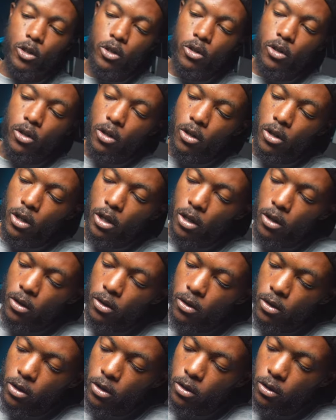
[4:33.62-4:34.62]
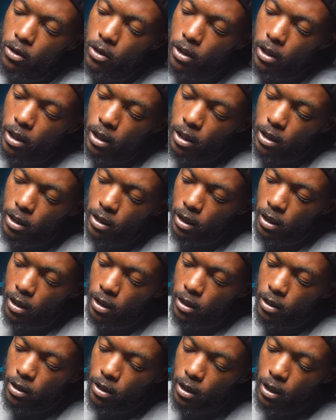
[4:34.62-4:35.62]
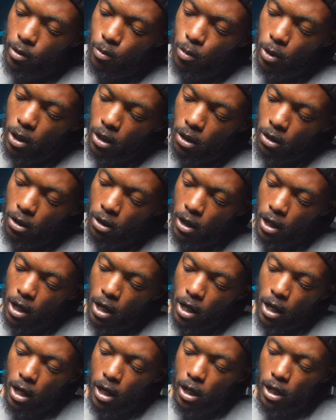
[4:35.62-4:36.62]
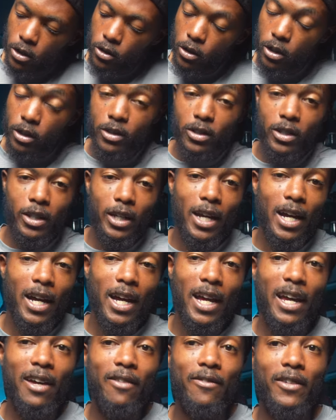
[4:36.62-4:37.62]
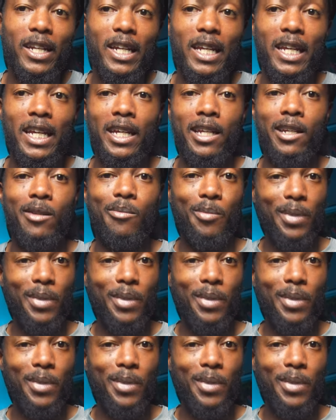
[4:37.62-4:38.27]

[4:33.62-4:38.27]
when you turn it on, you'll see it says Cinepeer. And as you can see, I have it in